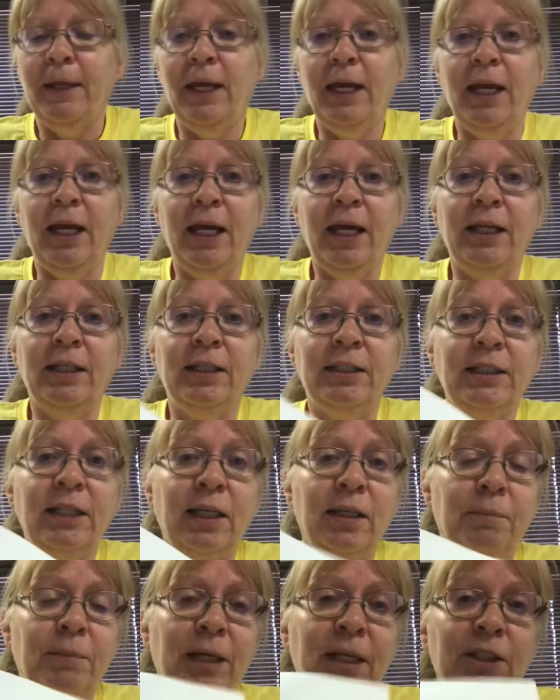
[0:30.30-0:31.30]
and the
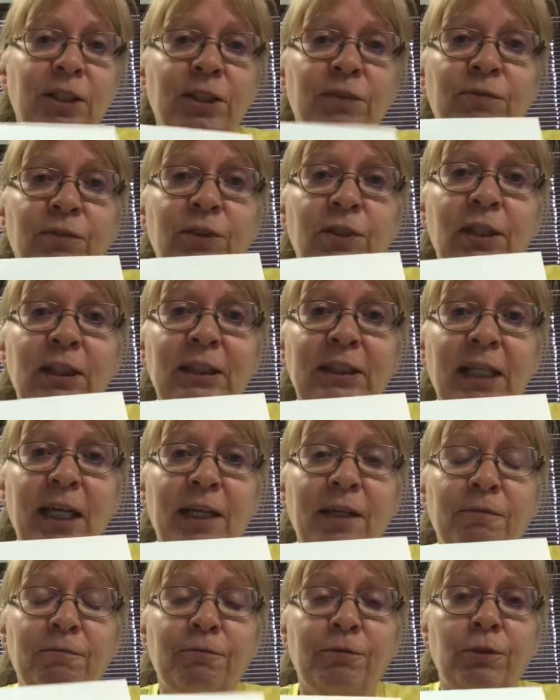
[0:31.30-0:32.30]
second page is for the
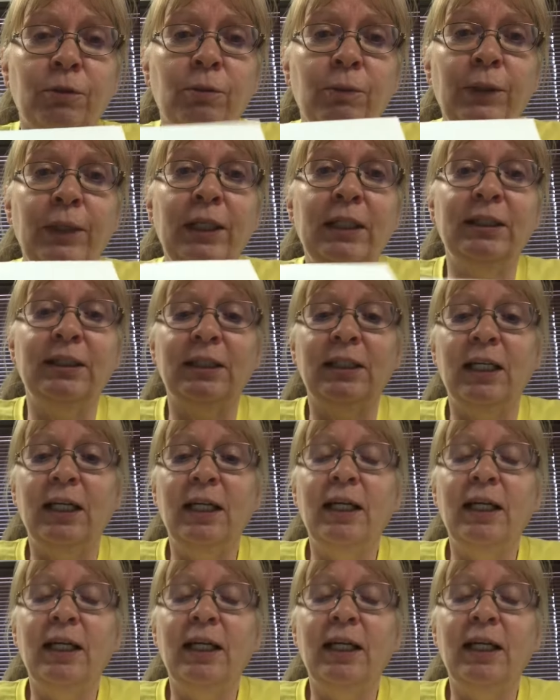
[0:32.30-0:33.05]
second 4 weeks.